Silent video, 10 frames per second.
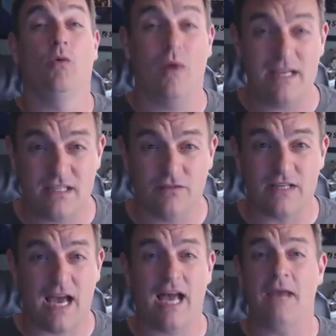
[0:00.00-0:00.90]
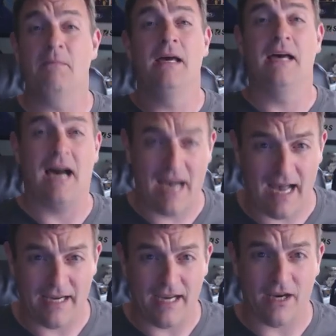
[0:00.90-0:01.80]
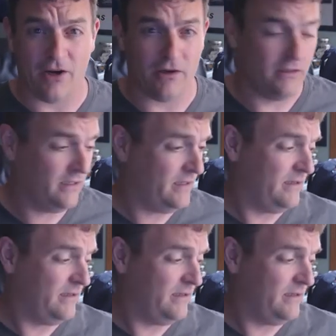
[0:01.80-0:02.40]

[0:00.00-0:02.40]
waste of time, hot air,